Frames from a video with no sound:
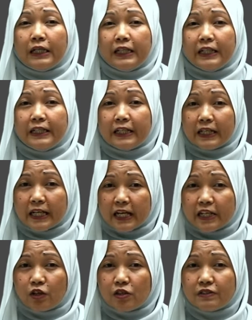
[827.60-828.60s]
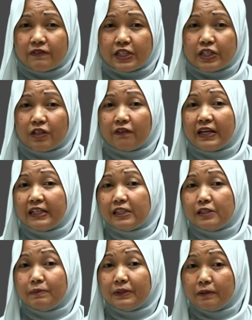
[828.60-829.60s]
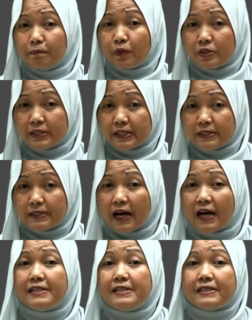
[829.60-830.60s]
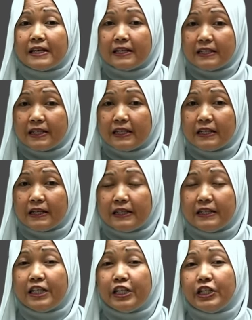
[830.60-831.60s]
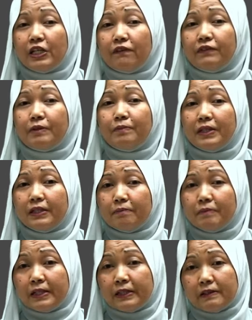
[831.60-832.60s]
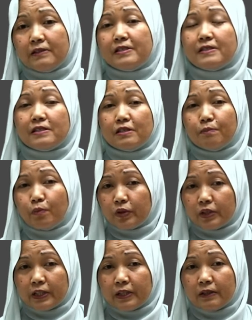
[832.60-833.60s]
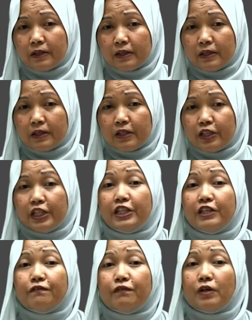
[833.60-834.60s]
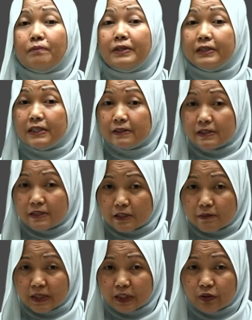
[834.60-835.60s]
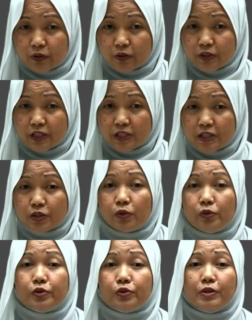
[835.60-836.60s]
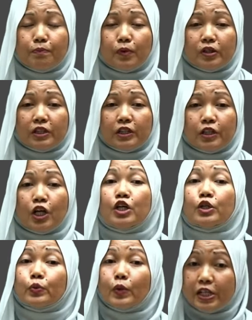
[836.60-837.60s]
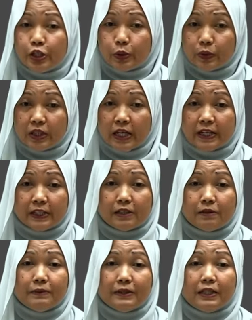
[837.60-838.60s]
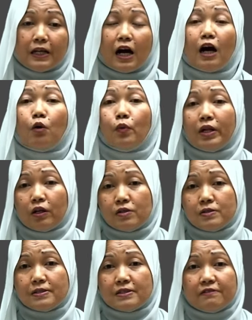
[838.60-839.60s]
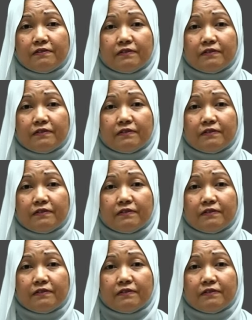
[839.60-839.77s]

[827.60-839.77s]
in the care and conservation of heritage building process, understanding the nature of the building material is important. The need for a building research methodology is also important to ensure heritage buildings are well conserved.